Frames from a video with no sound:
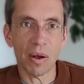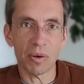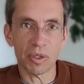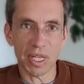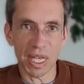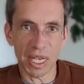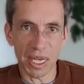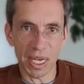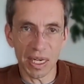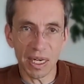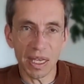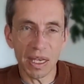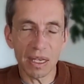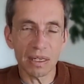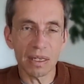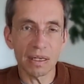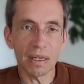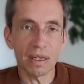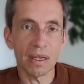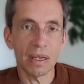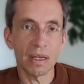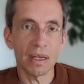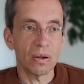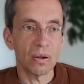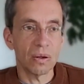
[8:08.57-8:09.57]
I was the
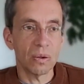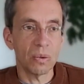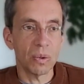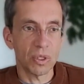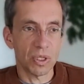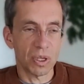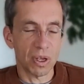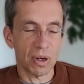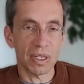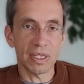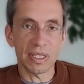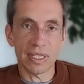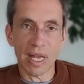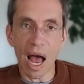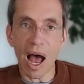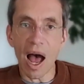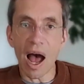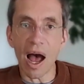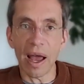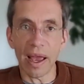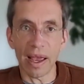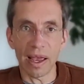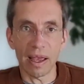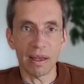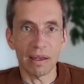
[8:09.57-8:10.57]
idiot who was going to
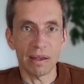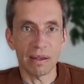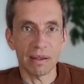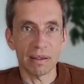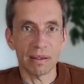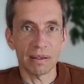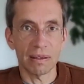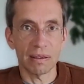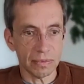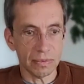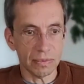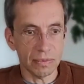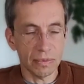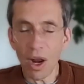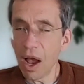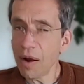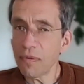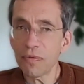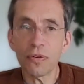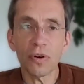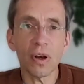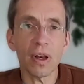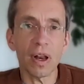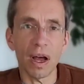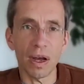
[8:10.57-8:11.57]
die,
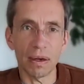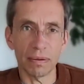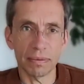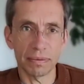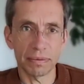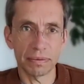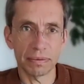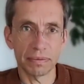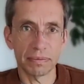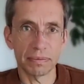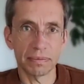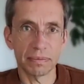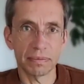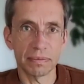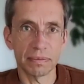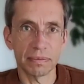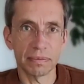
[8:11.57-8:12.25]
not for love,